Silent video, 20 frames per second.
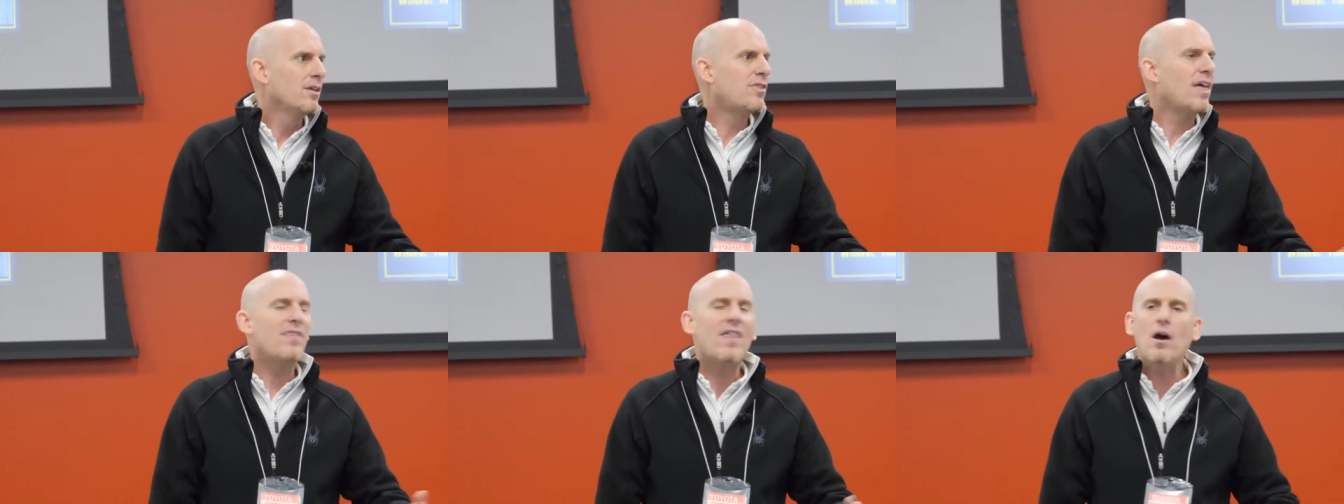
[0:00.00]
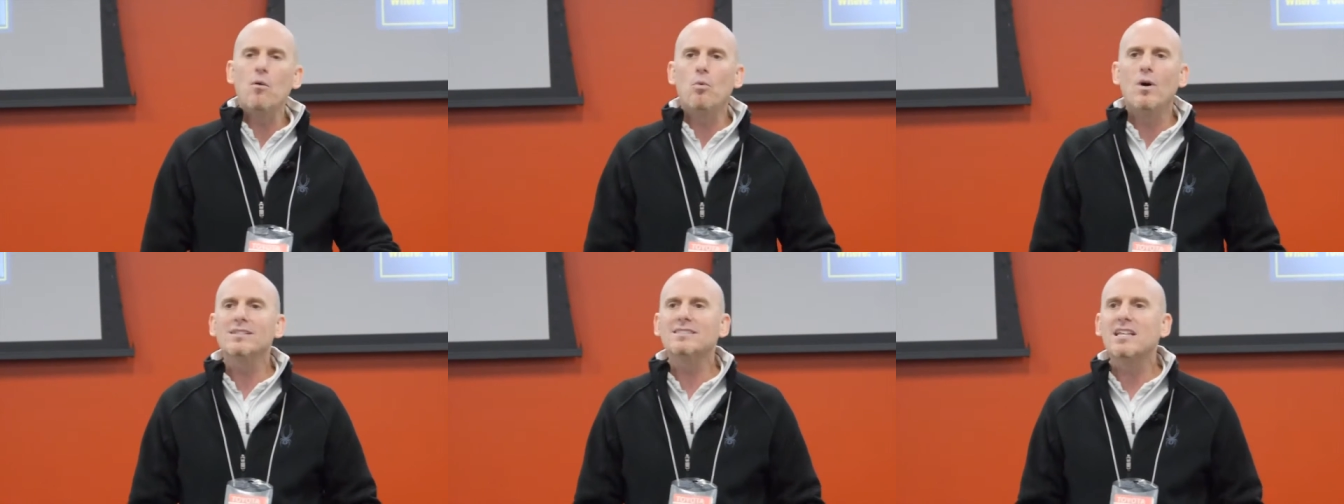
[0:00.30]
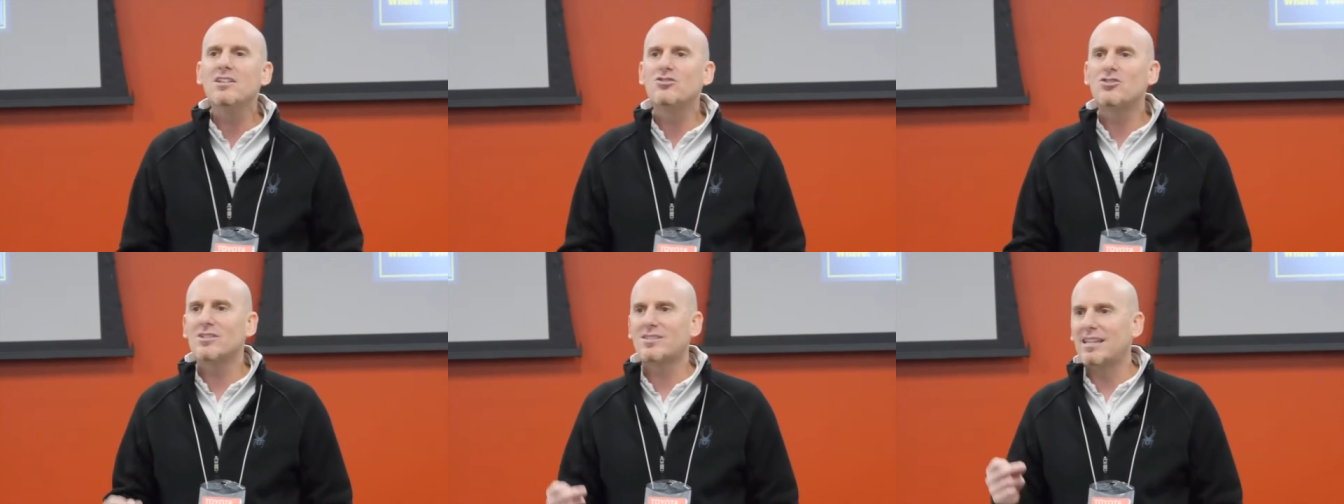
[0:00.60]
That that
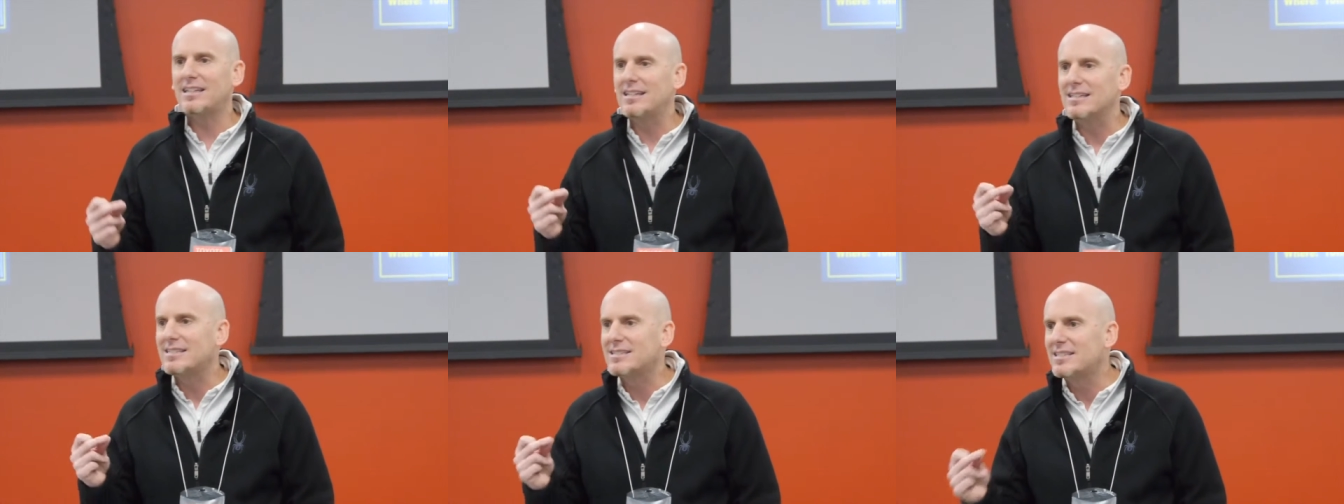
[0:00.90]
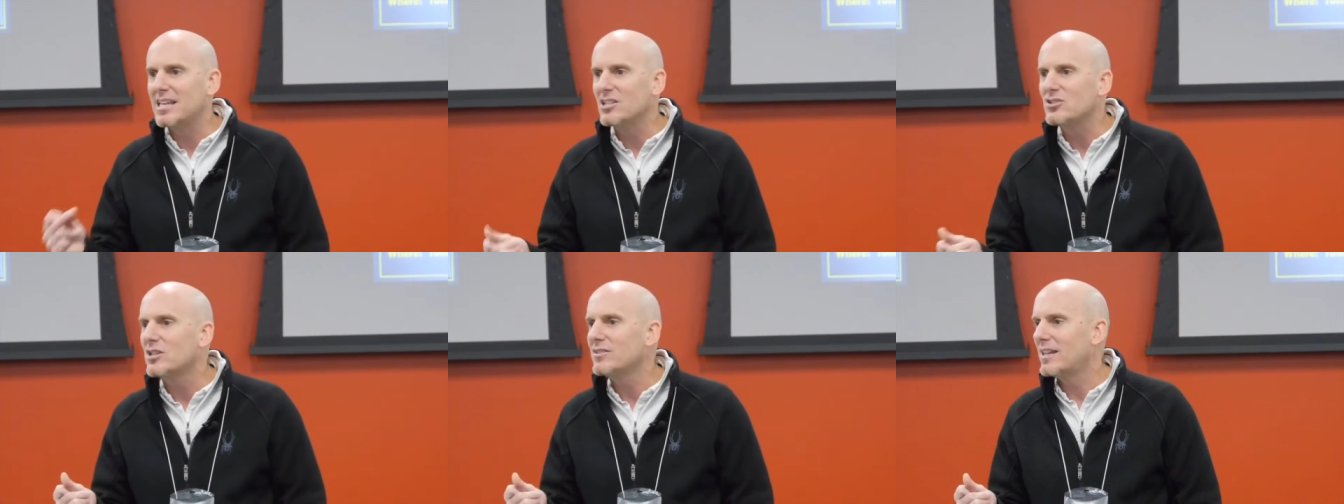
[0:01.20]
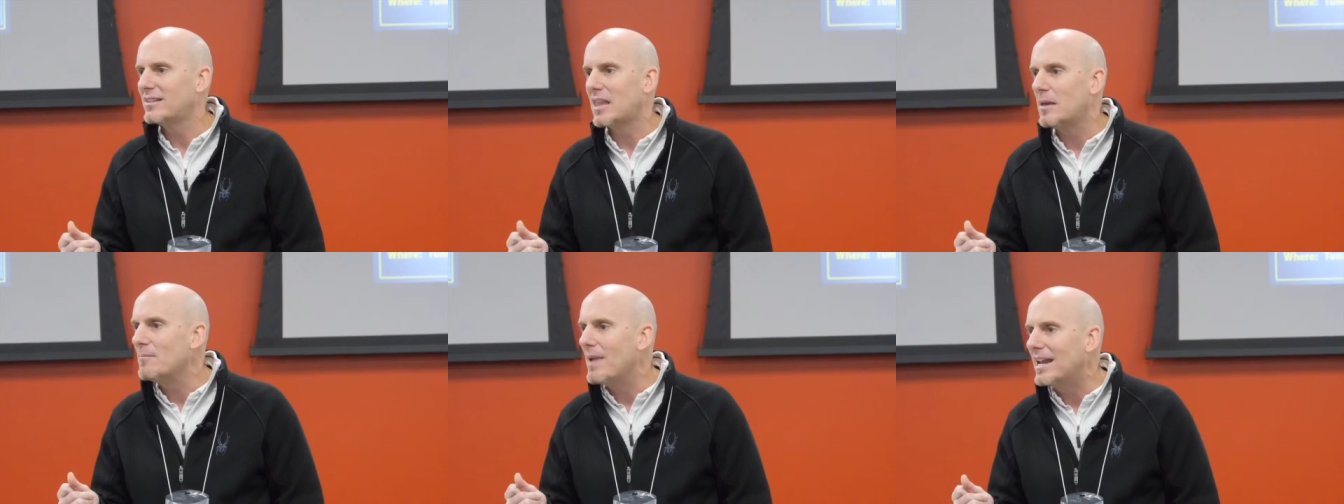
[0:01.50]
wasn't just a decision
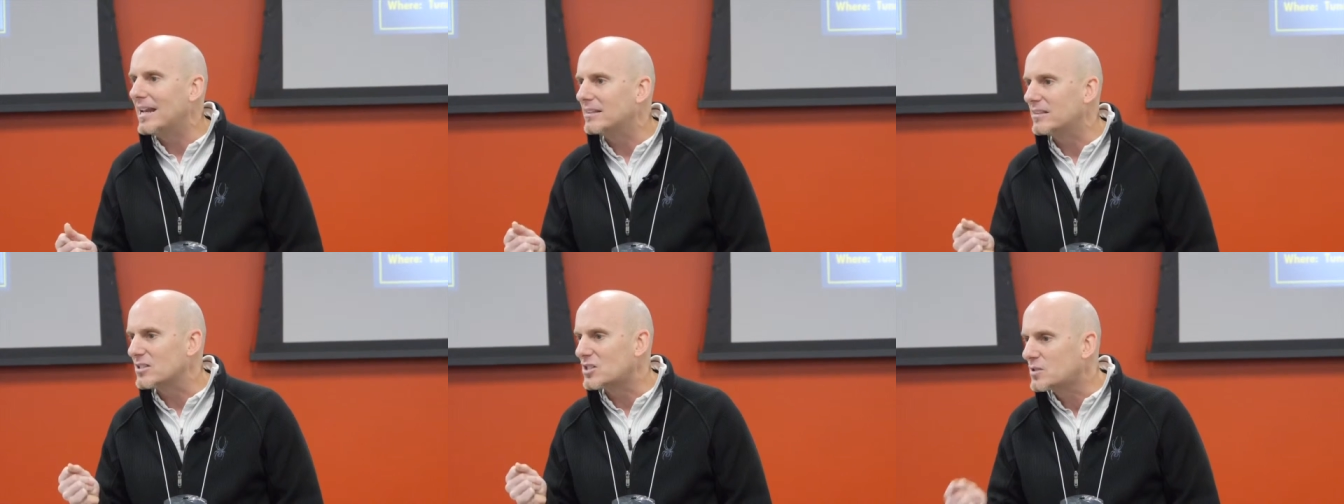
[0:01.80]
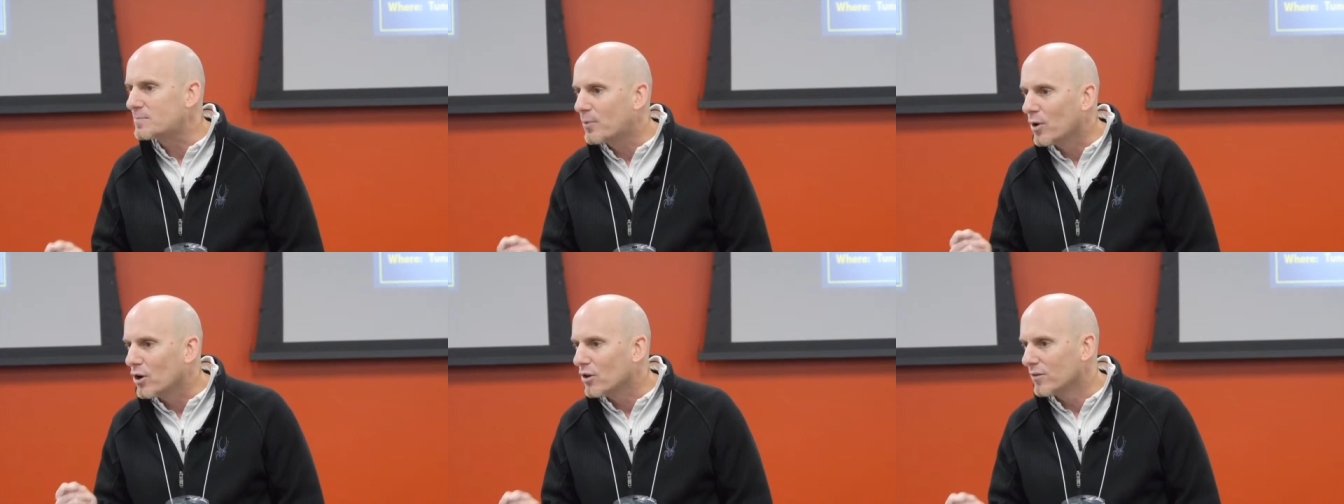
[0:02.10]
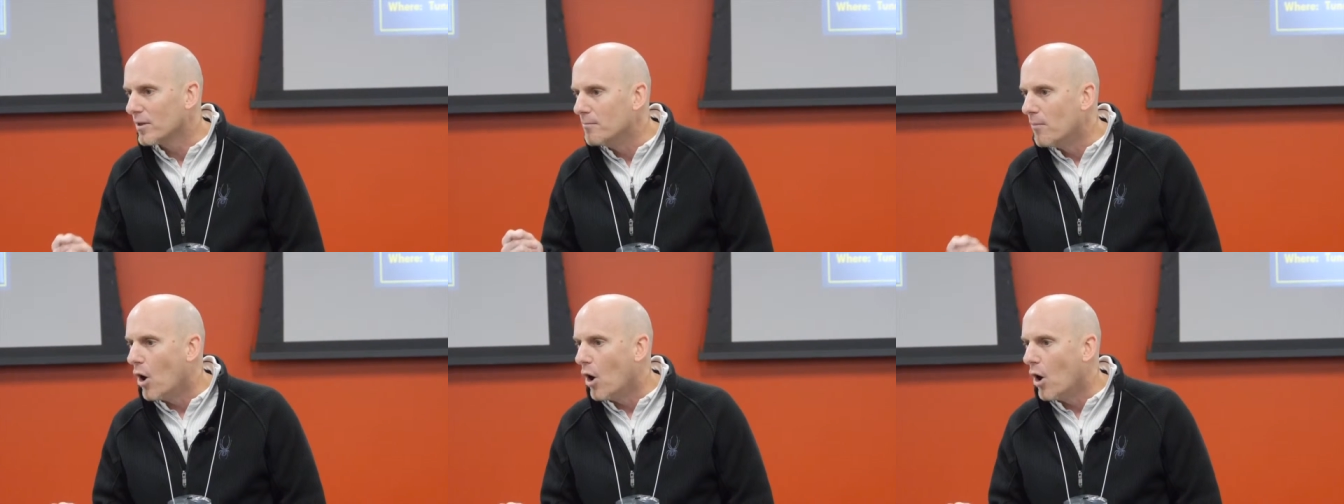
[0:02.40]
that they made at the spur of the